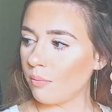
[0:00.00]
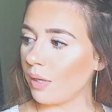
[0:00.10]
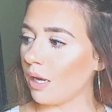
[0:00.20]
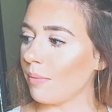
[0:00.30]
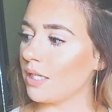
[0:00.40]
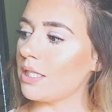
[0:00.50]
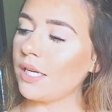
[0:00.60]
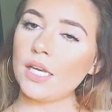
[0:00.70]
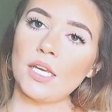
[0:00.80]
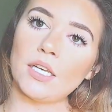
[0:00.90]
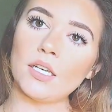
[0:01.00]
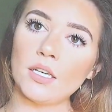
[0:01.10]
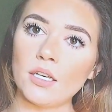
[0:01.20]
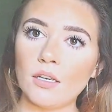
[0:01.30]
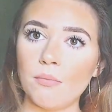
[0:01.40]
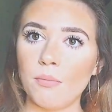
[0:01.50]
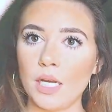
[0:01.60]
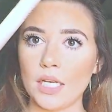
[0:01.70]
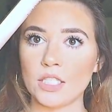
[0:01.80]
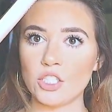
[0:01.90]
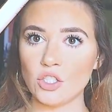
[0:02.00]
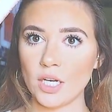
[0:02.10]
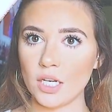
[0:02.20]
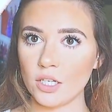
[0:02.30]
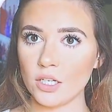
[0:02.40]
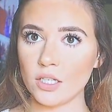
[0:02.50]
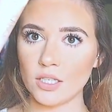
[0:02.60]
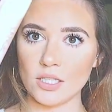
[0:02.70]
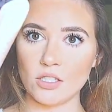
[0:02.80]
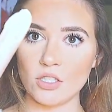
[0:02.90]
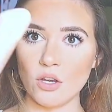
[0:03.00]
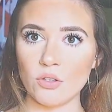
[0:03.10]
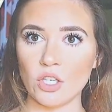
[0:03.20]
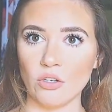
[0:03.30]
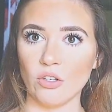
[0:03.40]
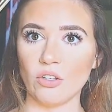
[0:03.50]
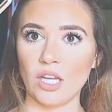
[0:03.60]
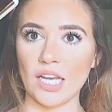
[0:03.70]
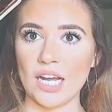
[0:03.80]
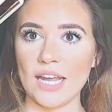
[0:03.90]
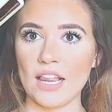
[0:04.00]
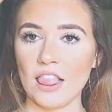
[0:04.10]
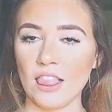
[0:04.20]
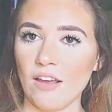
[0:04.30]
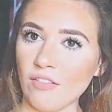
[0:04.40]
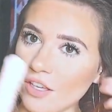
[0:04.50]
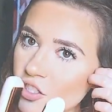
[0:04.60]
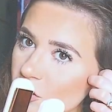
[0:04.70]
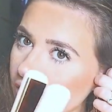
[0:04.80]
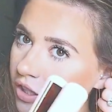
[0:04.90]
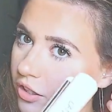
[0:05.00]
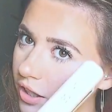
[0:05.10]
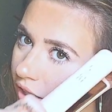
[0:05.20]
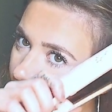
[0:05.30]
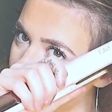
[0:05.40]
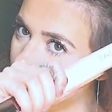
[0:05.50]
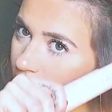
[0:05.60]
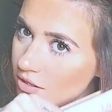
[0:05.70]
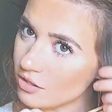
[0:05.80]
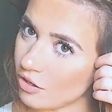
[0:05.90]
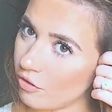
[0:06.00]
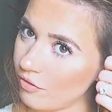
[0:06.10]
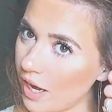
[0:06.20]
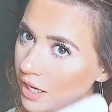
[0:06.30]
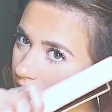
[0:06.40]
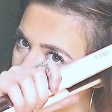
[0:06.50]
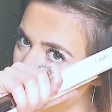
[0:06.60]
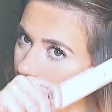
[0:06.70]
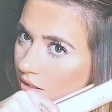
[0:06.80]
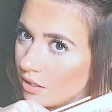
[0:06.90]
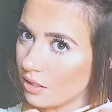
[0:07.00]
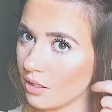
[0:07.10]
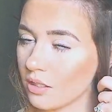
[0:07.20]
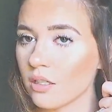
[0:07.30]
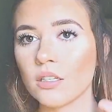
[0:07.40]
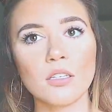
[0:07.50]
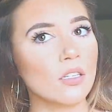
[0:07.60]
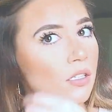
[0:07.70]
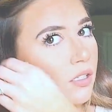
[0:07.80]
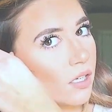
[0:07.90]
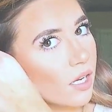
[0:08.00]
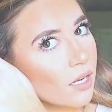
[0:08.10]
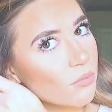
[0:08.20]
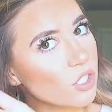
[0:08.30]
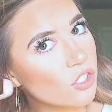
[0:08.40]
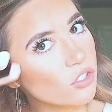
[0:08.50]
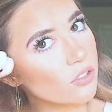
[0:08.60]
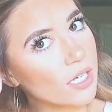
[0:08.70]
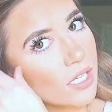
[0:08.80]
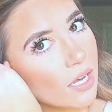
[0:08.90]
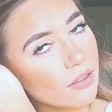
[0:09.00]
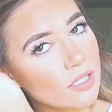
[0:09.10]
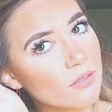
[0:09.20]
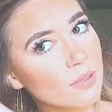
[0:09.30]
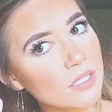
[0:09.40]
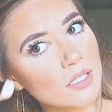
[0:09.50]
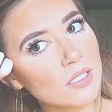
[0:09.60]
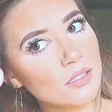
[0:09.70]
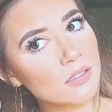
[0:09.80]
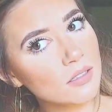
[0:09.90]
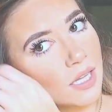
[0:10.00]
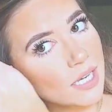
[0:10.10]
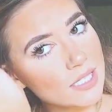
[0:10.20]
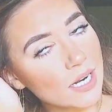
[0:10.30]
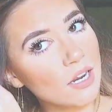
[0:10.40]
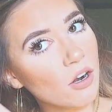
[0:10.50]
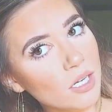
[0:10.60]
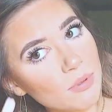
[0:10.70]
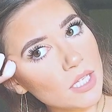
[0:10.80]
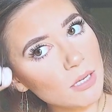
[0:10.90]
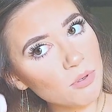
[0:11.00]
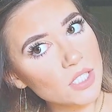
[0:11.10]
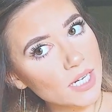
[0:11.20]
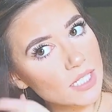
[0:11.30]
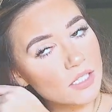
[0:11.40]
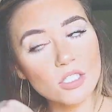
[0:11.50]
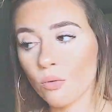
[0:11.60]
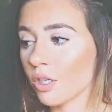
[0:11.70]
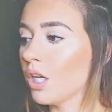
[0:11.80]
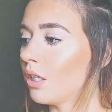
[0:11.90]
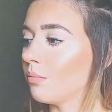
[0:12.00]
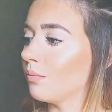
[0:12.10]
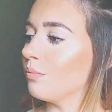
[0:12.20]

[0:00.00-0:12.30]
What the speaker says: but I'm going to take my straightener. It's so cute. Like, I love this straightener, and it gets hot so fast. And I'm just straightening out these pieces. Like I said, I already put the heat protectant, so we're good.